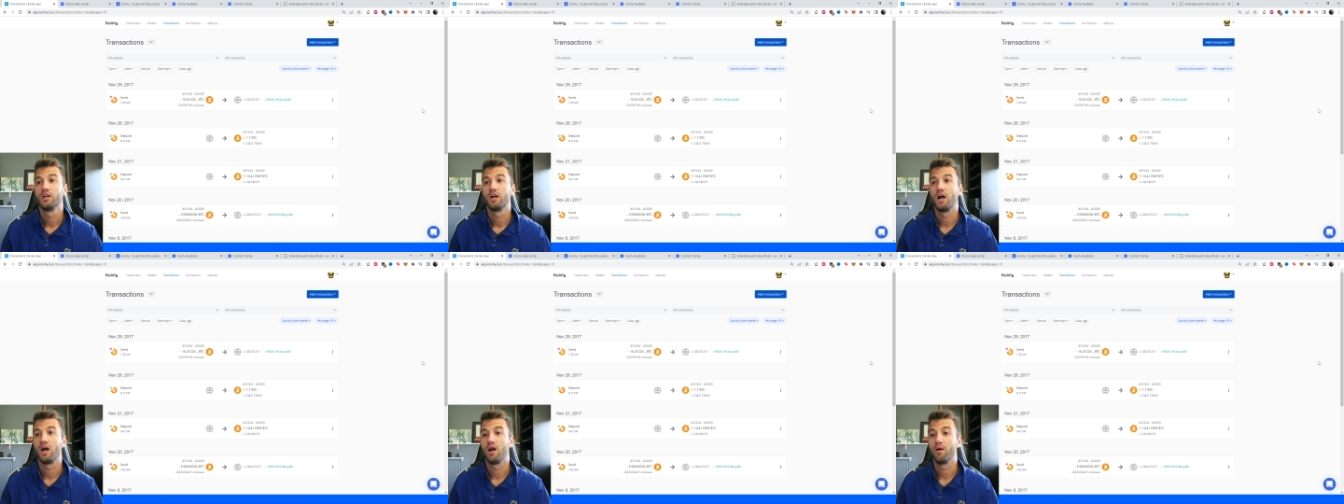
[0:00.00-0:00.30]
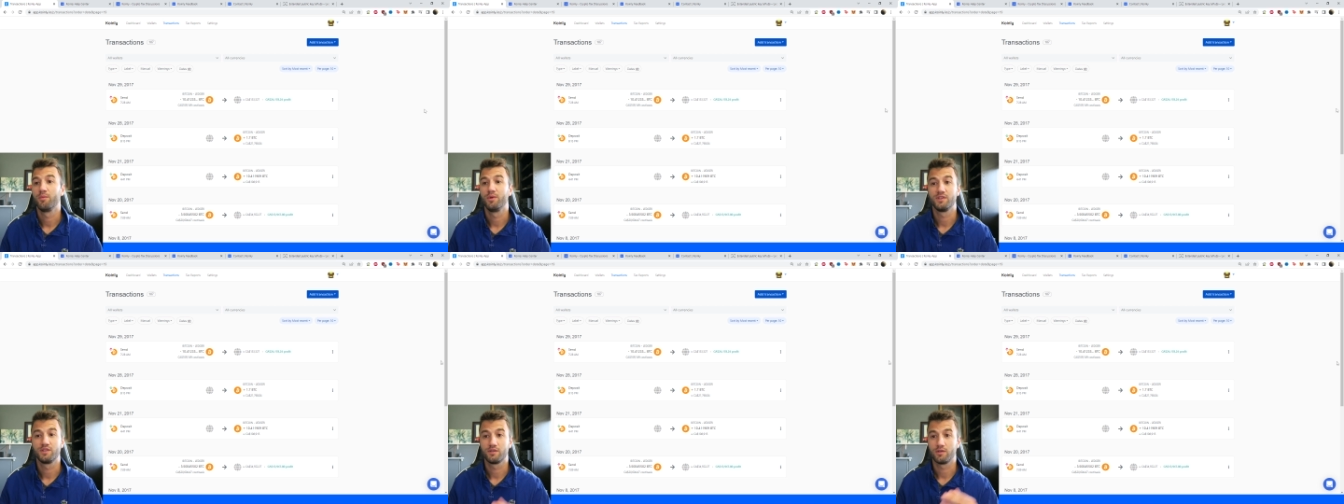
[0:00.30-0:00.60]

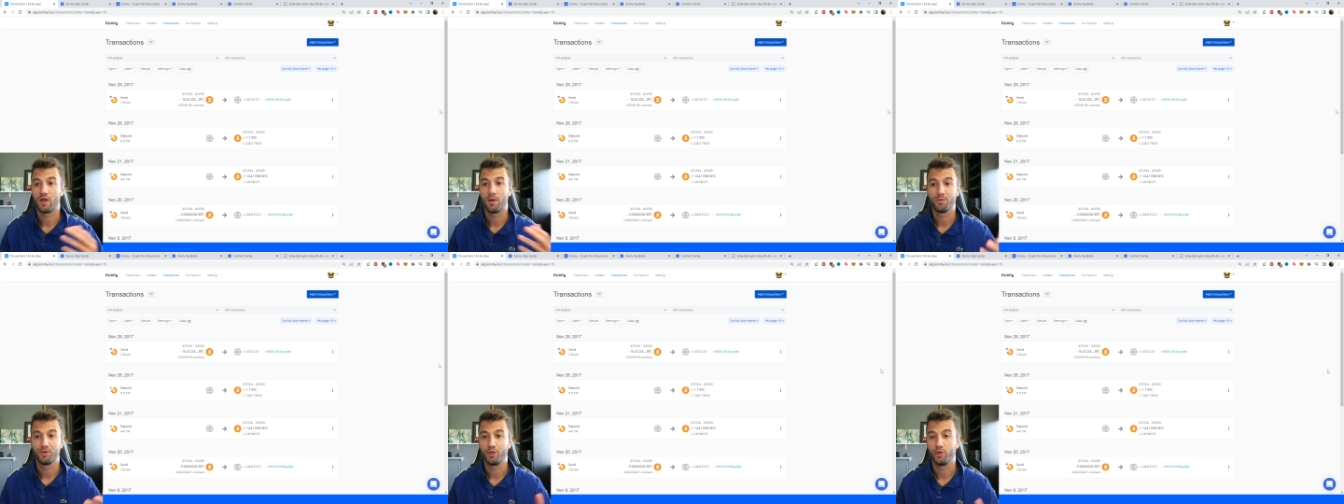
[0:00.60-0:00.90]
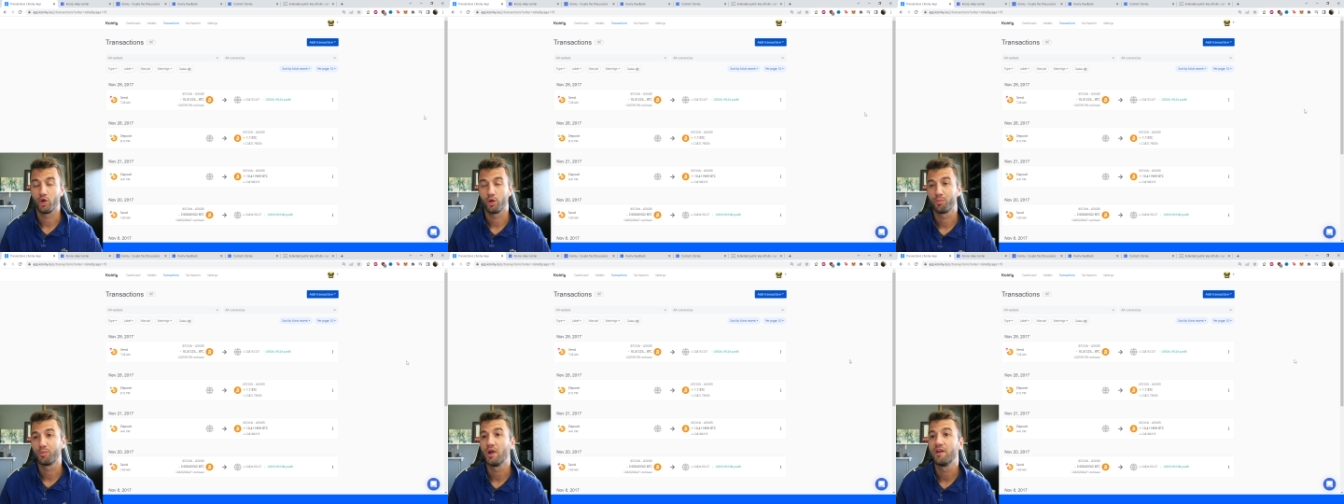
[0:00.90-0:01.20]
Um, it's up to
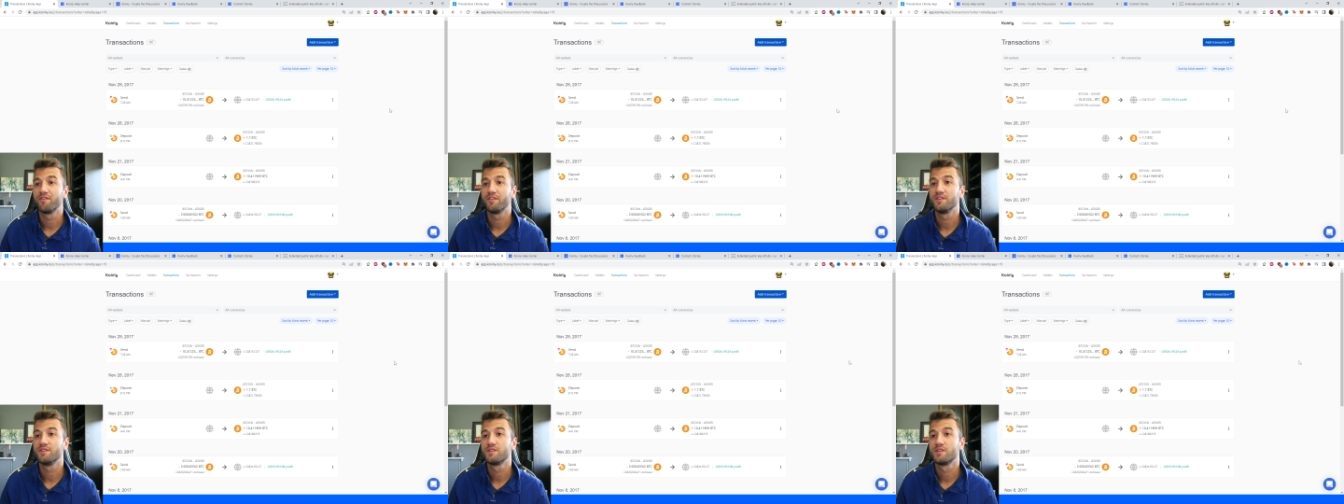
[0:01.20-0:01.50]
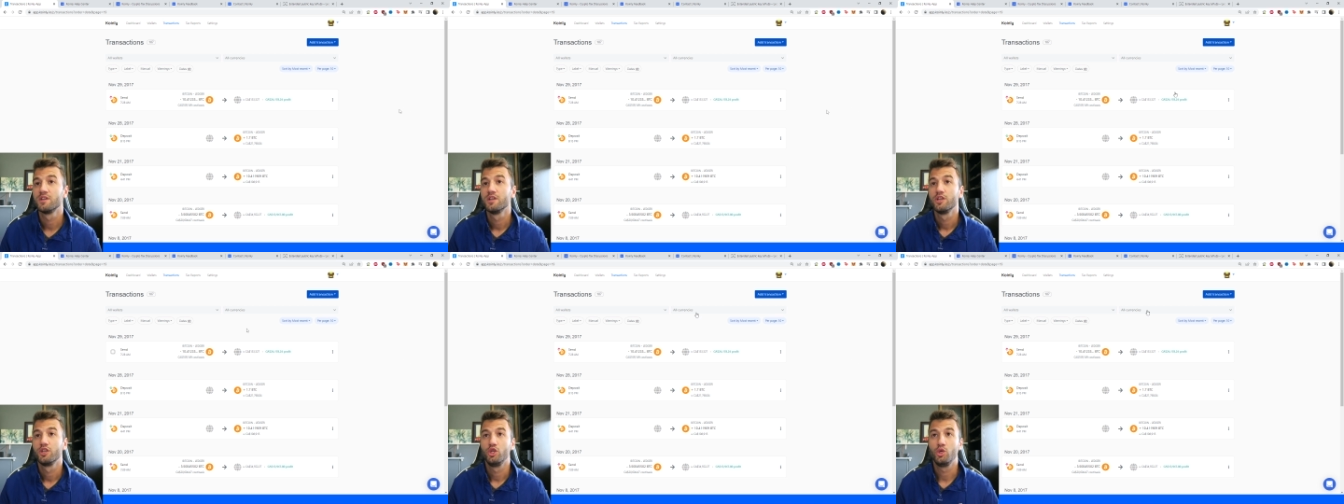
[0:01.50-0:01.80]
your
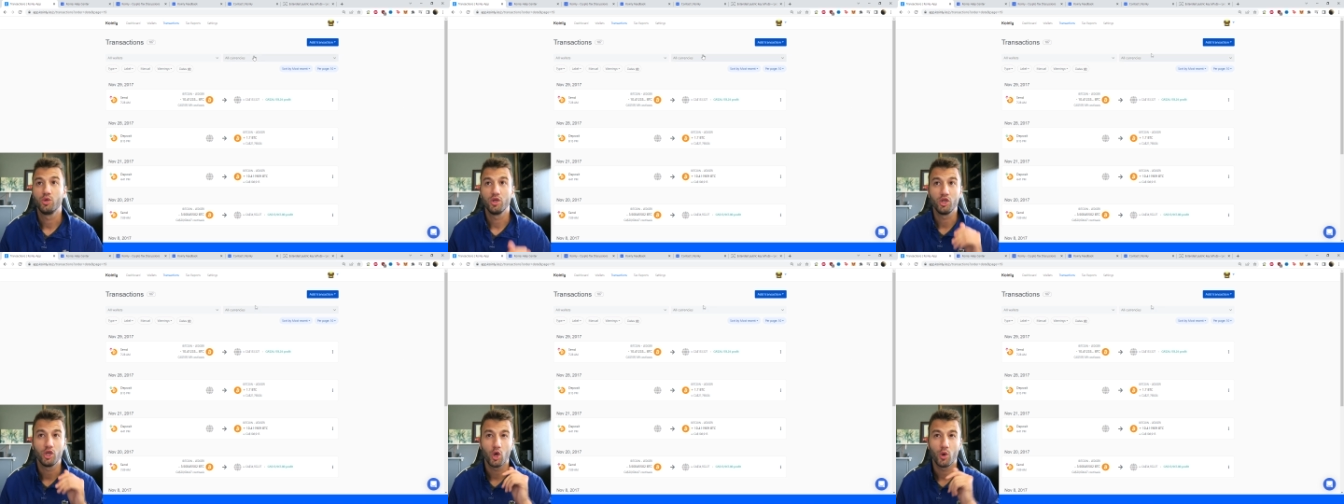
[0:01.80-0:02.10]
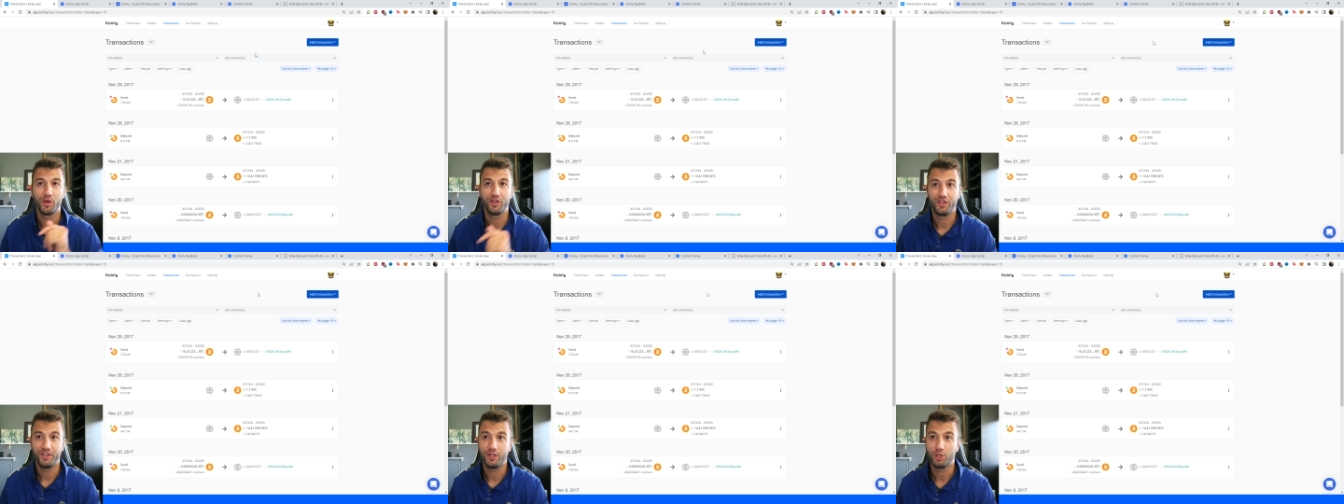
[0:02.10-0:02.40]
preference. You can
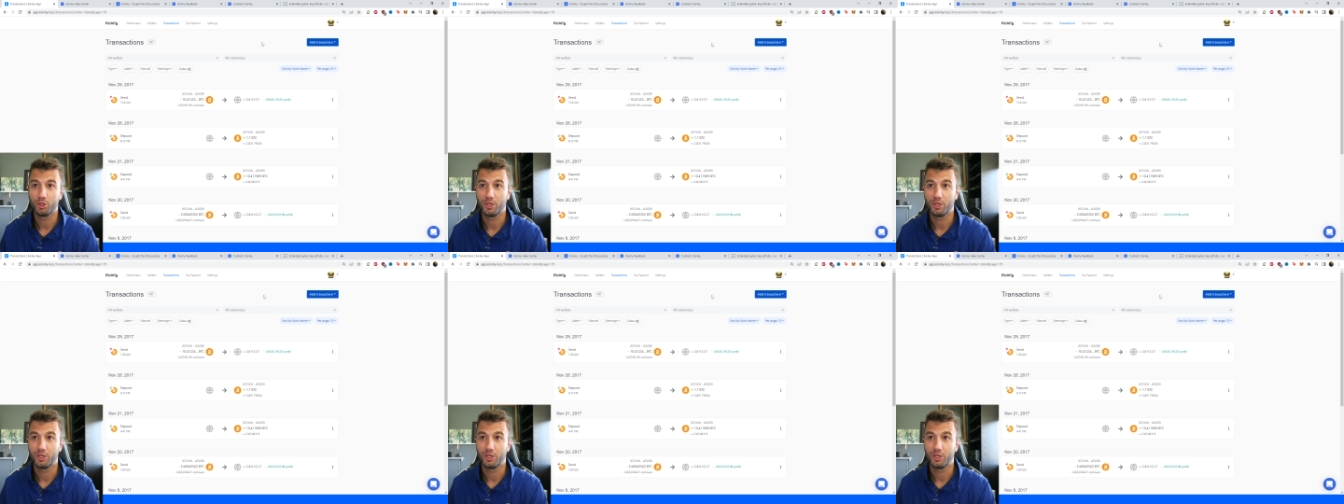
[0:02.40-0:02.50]
go into the